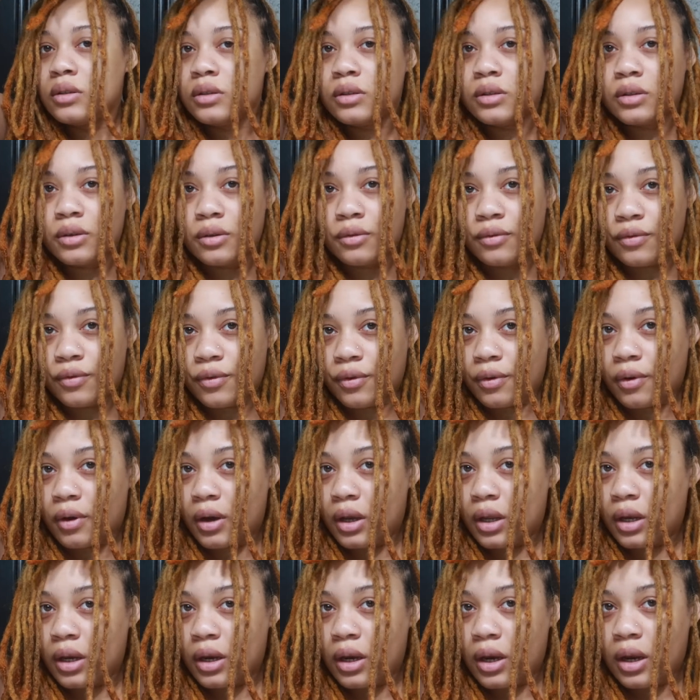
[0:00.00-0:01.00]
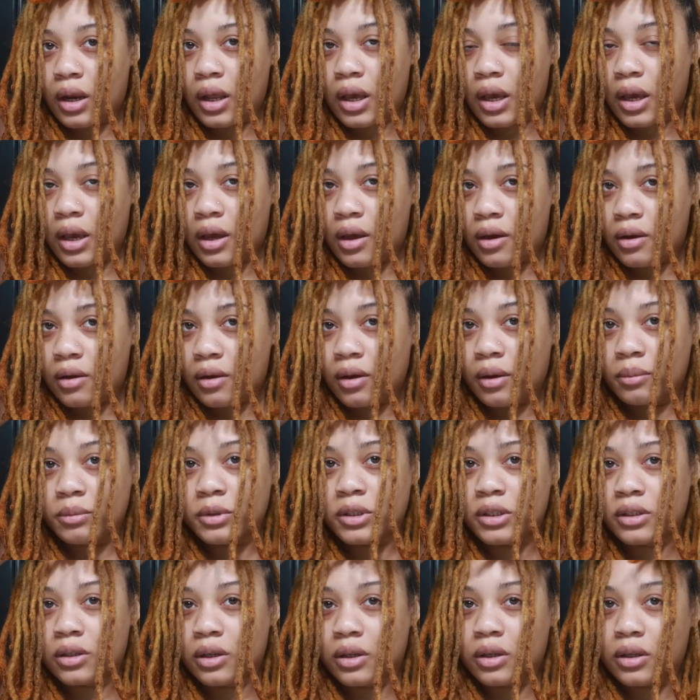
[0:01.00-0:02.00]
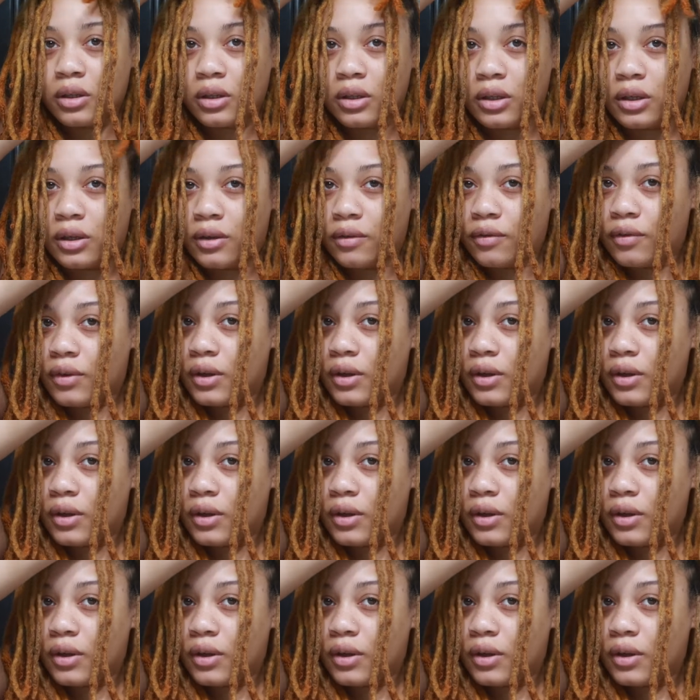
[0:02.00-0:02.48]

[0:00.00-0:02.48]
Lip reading: So for right now, I'm just gonna leave